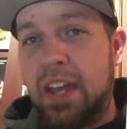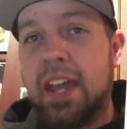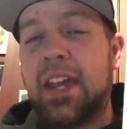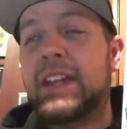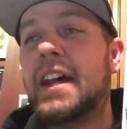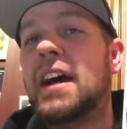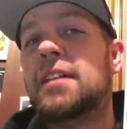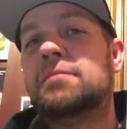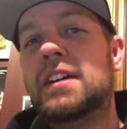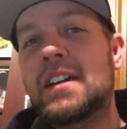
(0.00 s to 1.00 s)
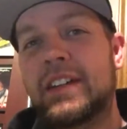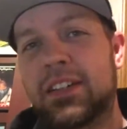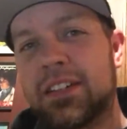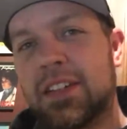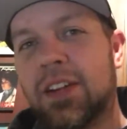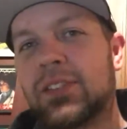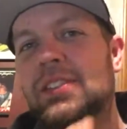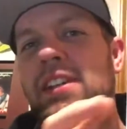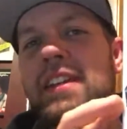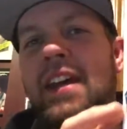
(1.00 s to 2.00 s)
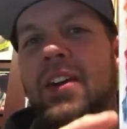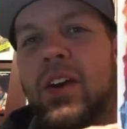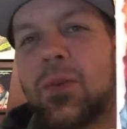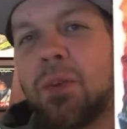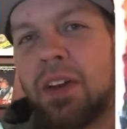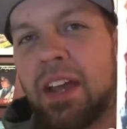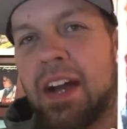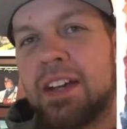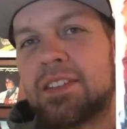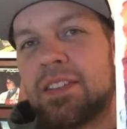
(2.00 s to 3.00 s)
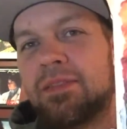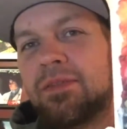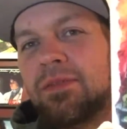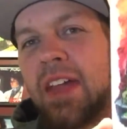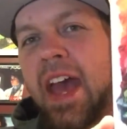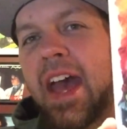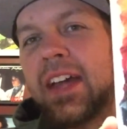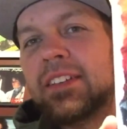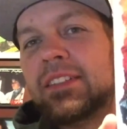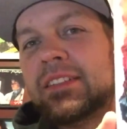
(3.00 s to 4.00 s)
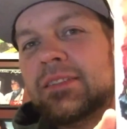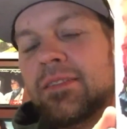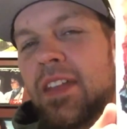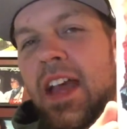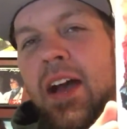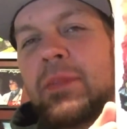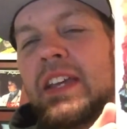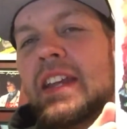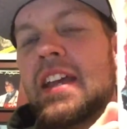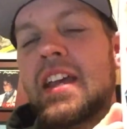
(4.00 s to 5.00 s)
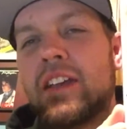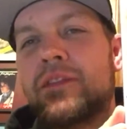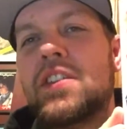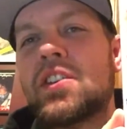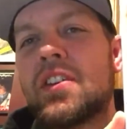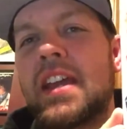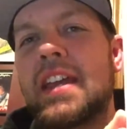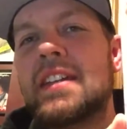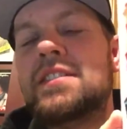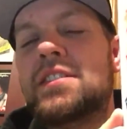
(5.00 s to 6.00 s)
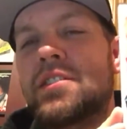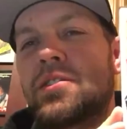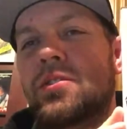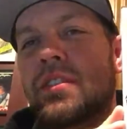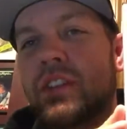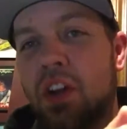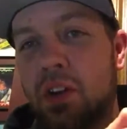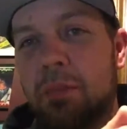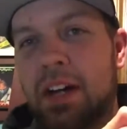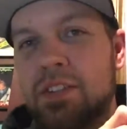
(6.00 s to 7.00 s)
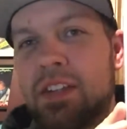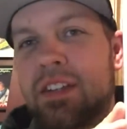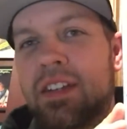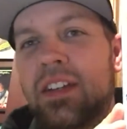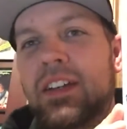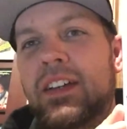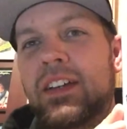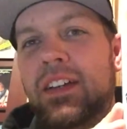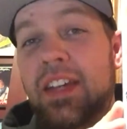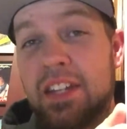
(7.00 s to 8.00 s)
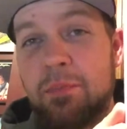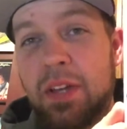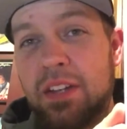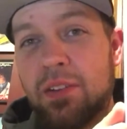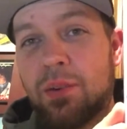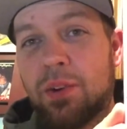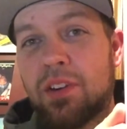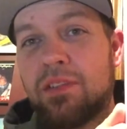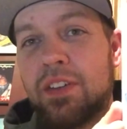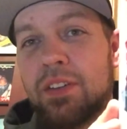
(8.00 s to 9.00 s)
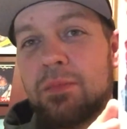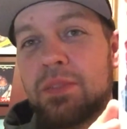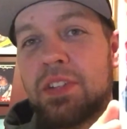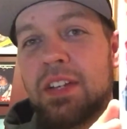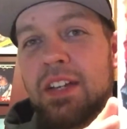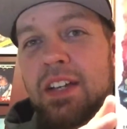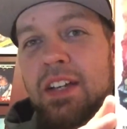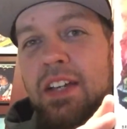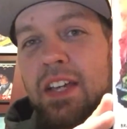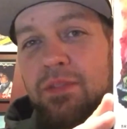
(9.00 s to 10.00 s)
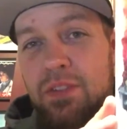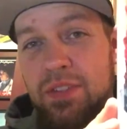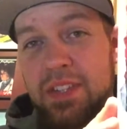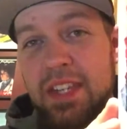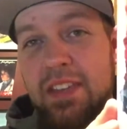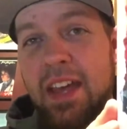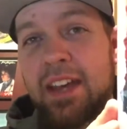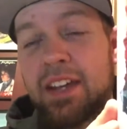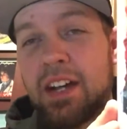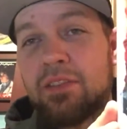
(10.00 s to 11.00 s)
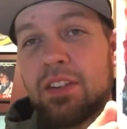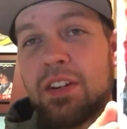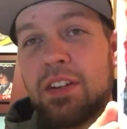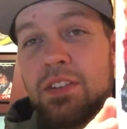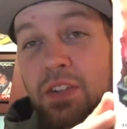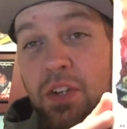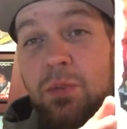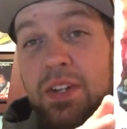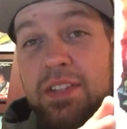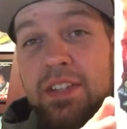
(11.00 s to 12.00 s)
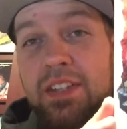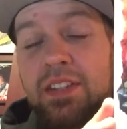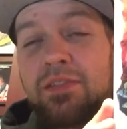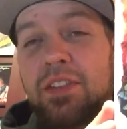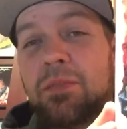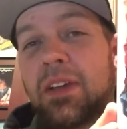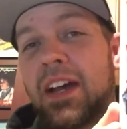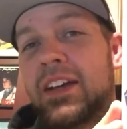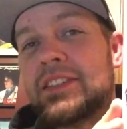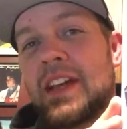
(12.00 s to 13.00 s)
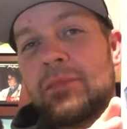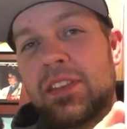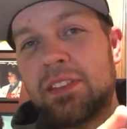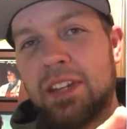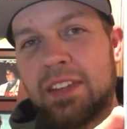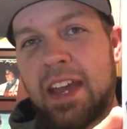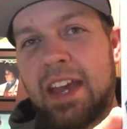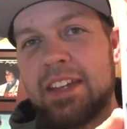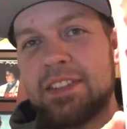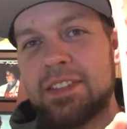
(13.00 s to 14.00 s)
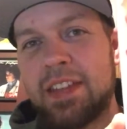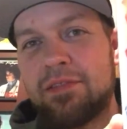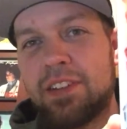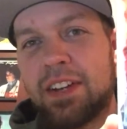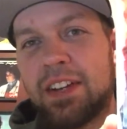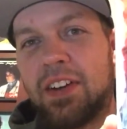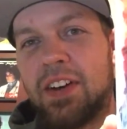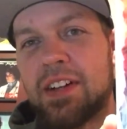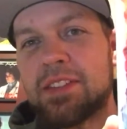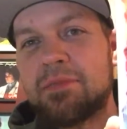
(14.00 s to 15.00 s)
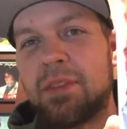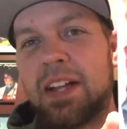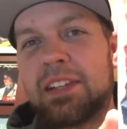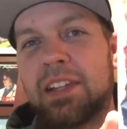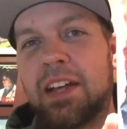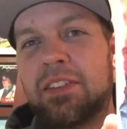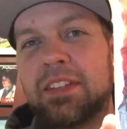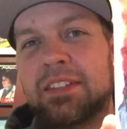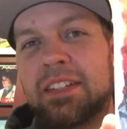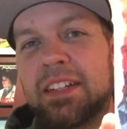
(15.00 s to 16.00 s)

And, you know, look at that artwork, guys. That, I mean, if you're into no-budget independent horror films, if you see that cover, you're going to want to see this film, guys. I mean, look at that. Isn't that fucking awesome? I love it.